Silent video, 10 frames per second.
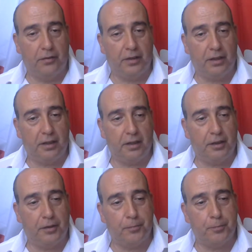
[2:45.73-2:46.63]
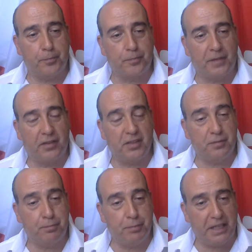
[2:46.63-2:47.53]
the
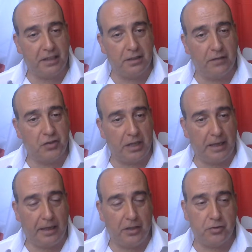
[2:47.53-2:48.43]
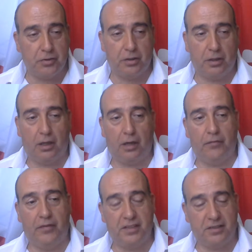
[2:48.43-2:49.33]
speed of change
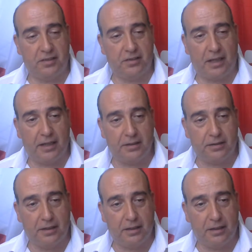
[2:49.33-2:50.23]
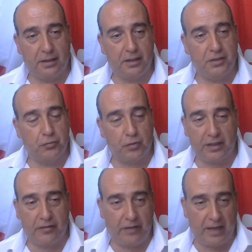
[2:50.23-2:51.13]
of this society is
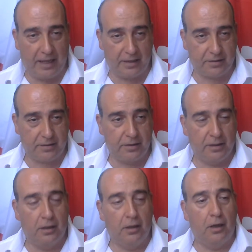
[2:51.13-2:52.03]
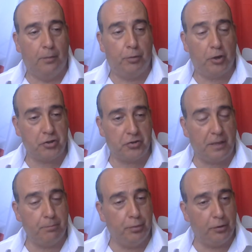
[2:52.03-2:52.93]
really fast, pushed
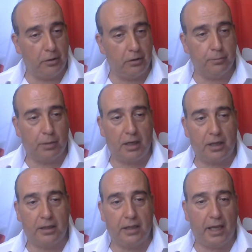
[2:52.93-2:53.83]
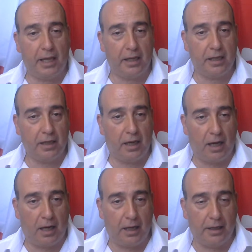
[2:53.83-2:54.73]
and pulled by
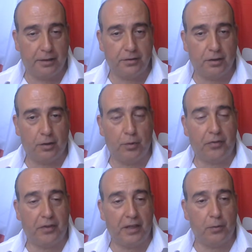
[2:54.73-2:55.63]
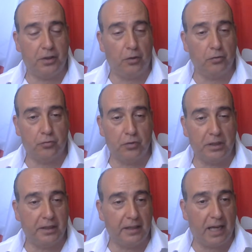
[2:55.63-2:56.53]
AI. So we think we don't
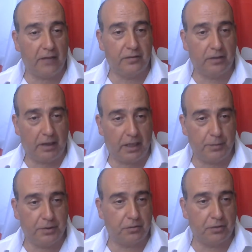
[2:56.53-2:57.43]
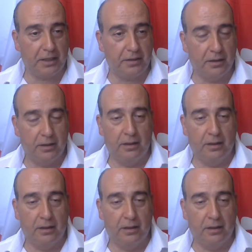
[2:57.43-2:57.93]
really have time to read